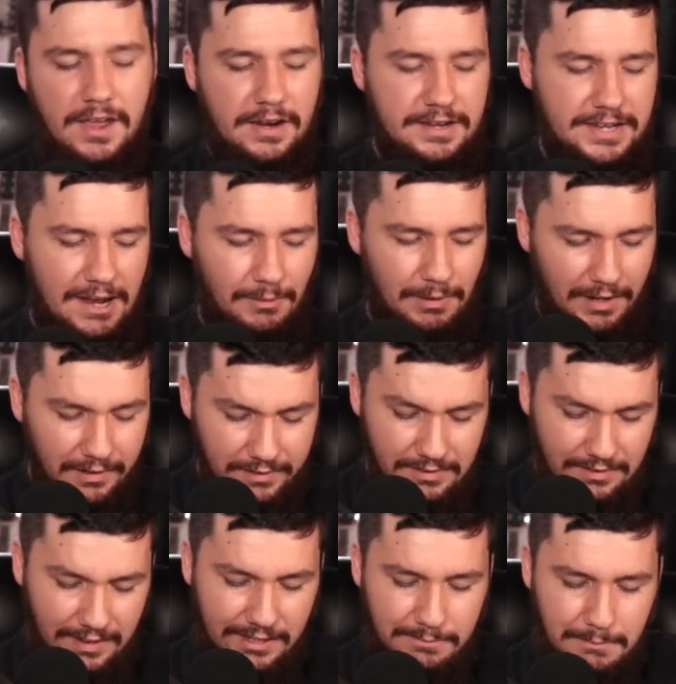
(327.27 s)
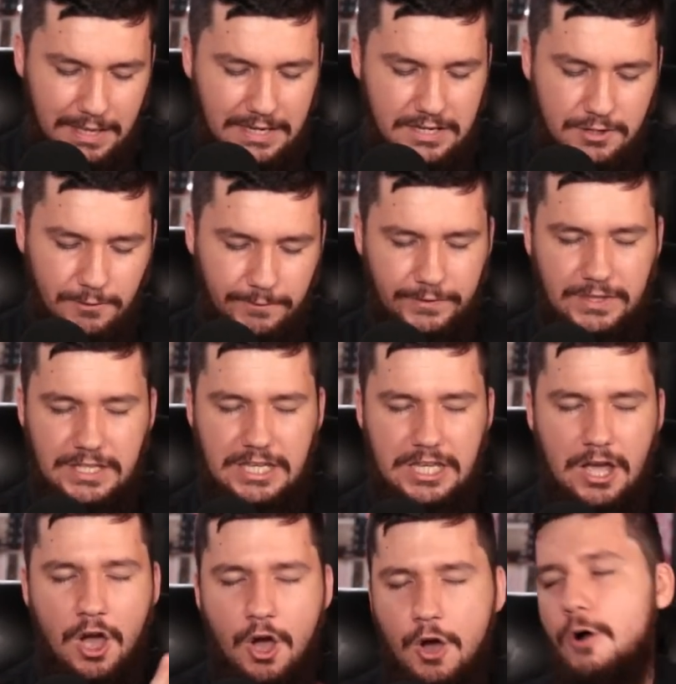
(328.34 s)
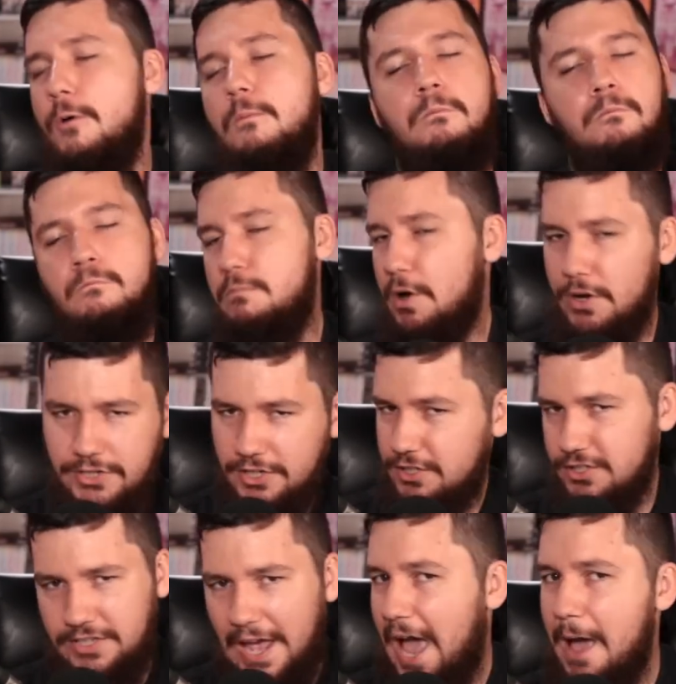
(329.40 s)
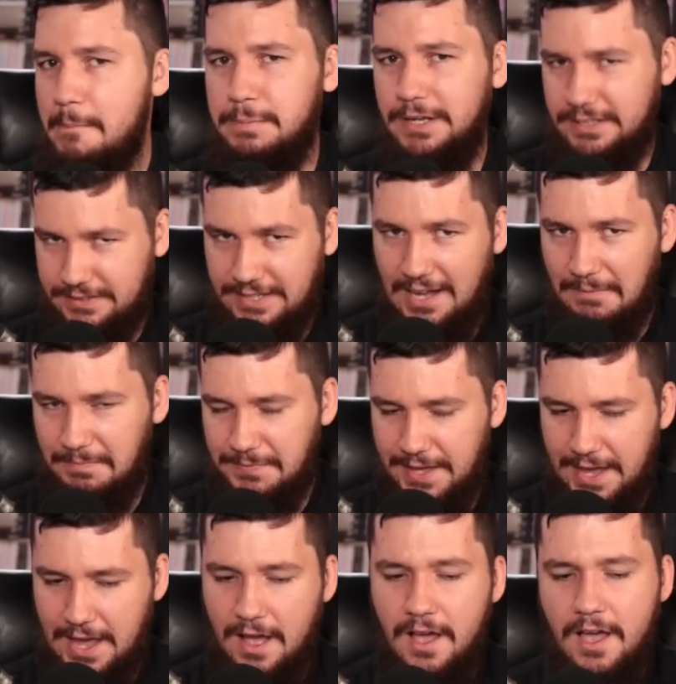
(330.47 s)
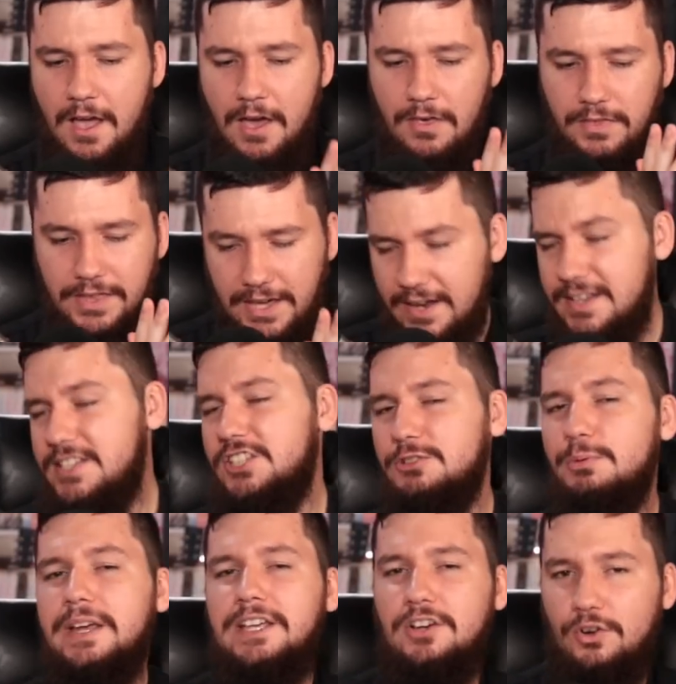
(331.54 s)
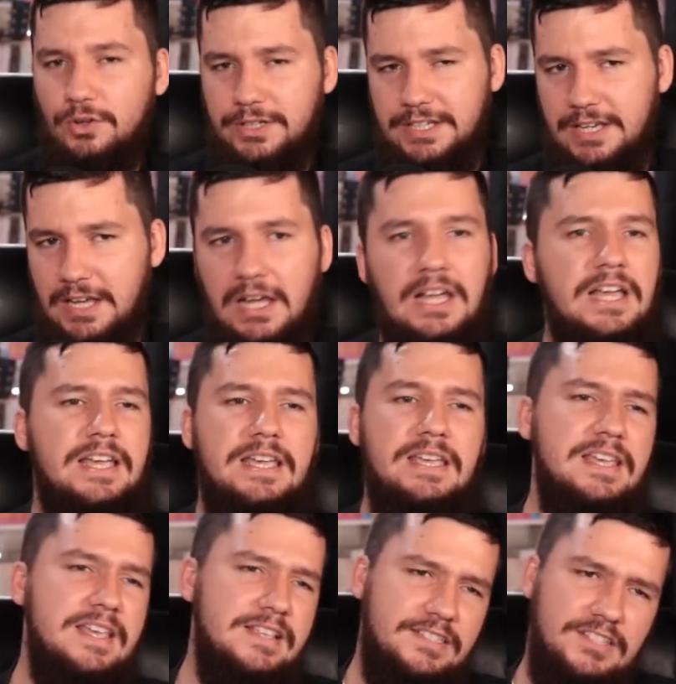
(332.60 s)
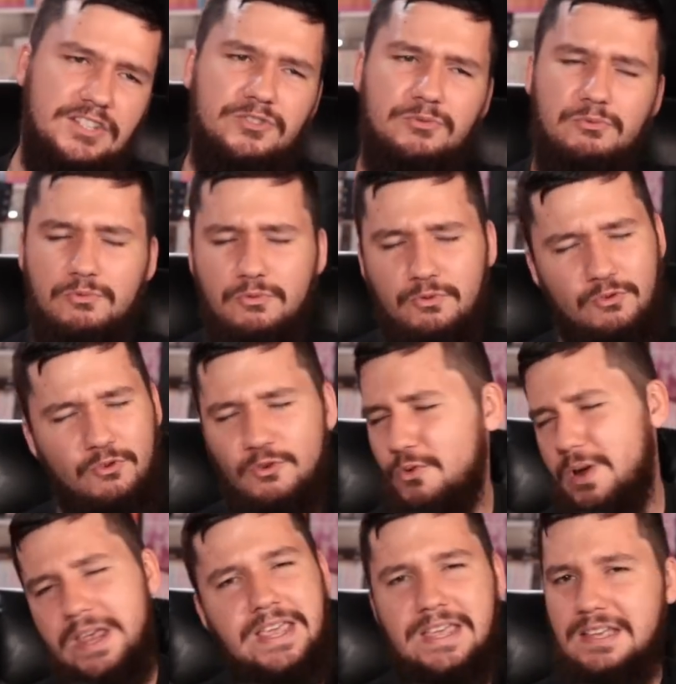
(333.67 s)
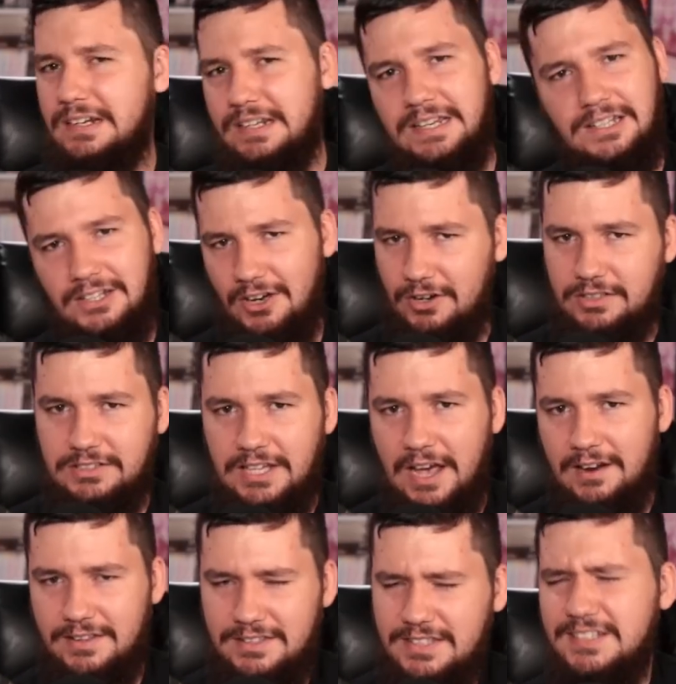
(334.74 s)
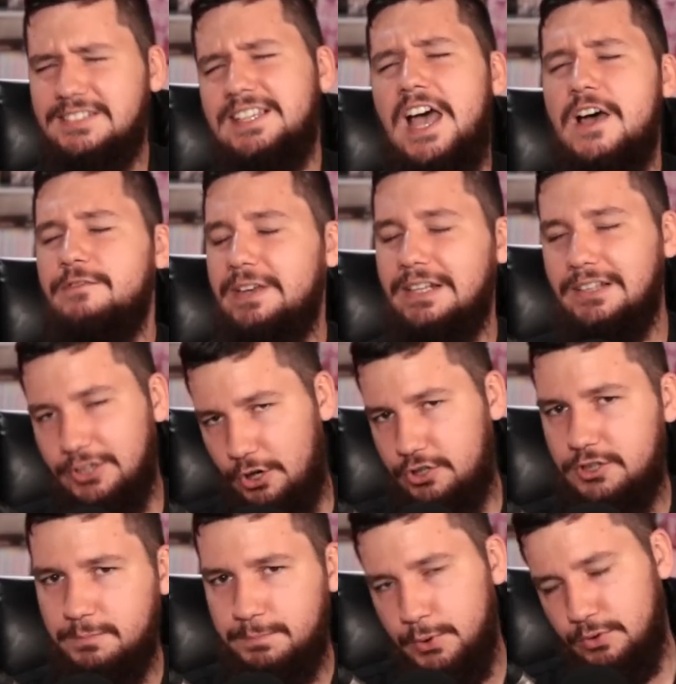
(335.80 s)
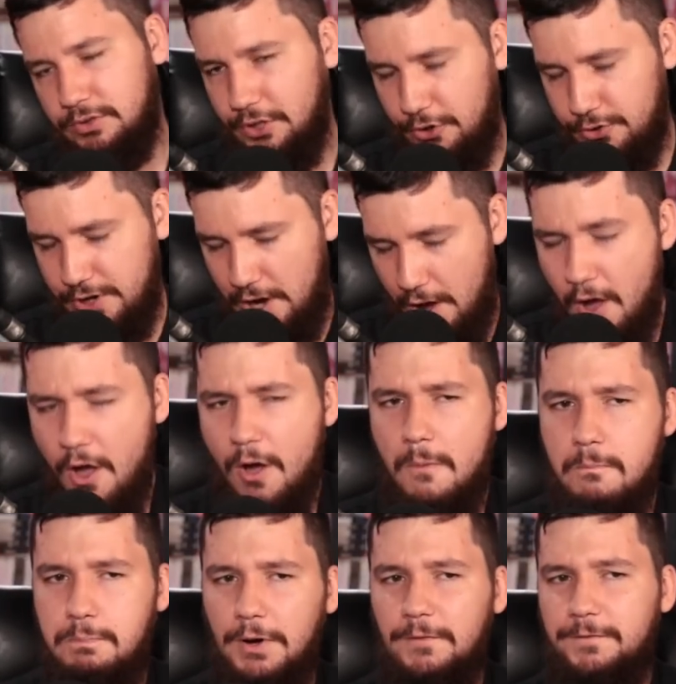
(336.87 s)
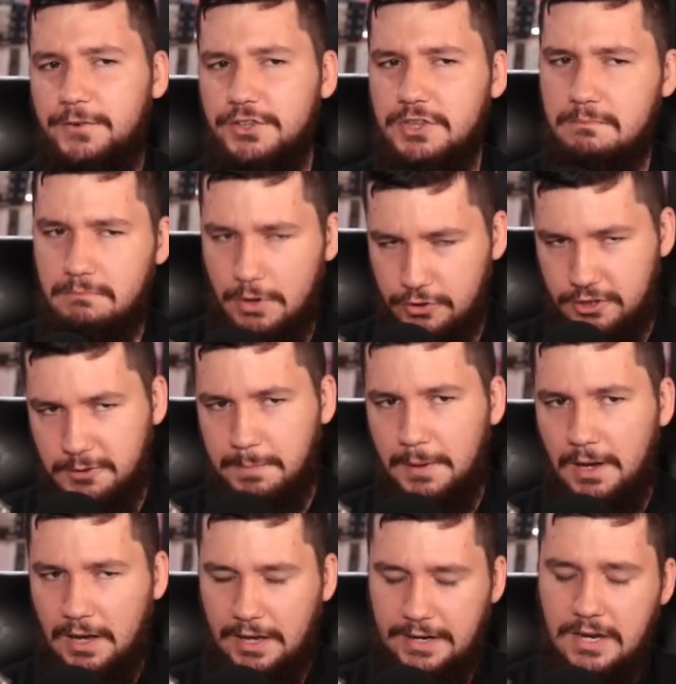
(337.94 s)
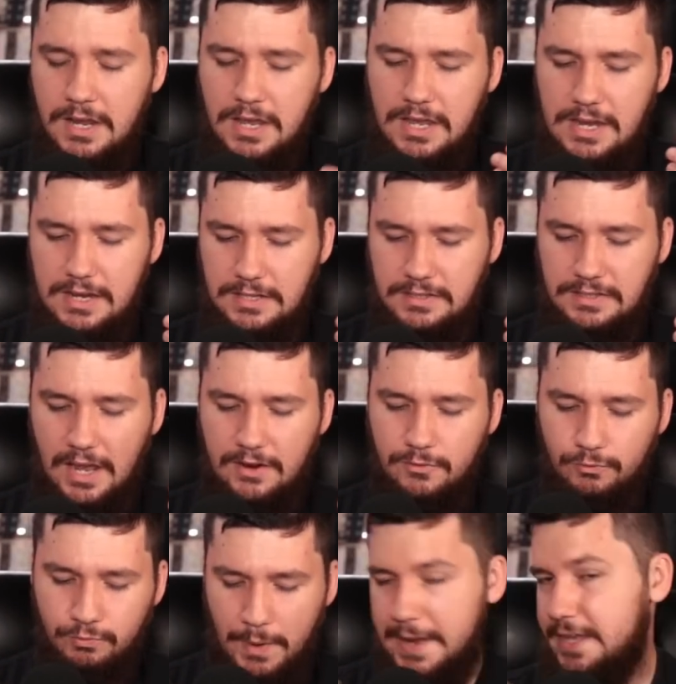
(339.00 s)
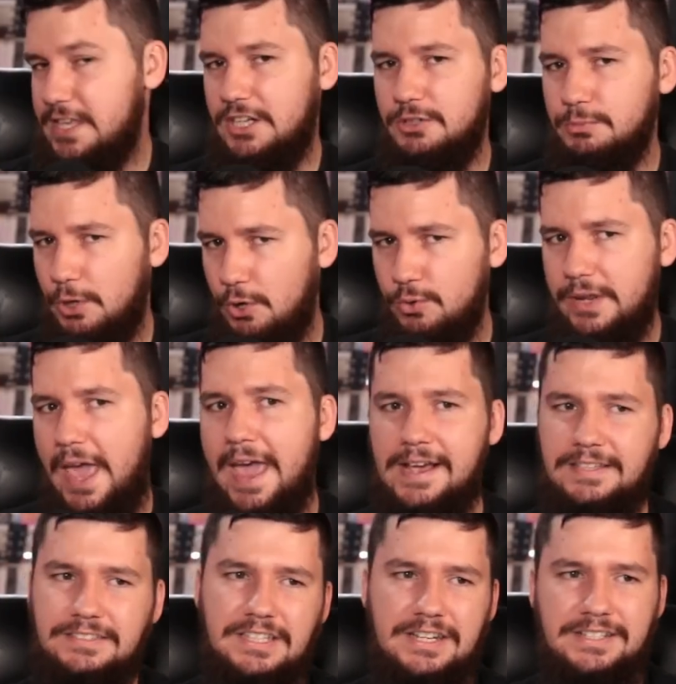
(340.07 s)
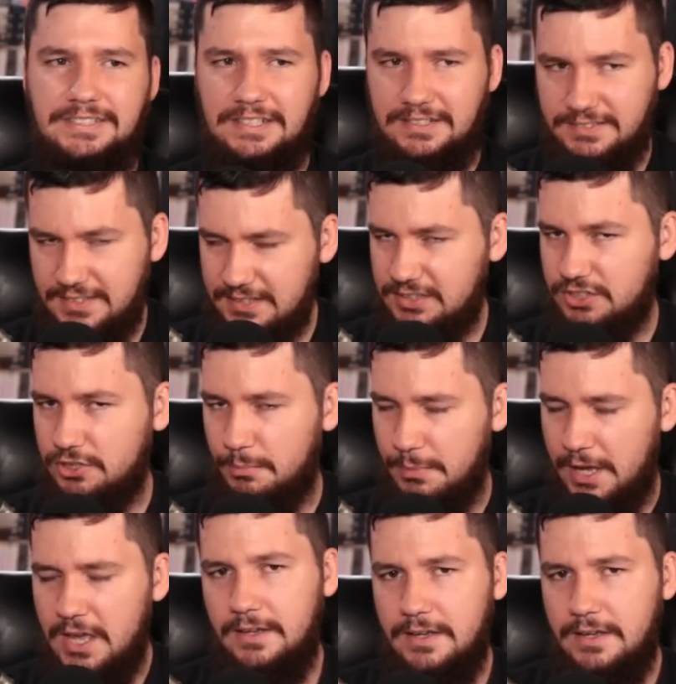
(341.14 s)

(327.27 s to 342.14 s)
Now, unlike many of the modern tablets out there, the Acer Iconia isn't really locked down. It does have a locked bootloader, but for the most part, it's a regular old x86 system.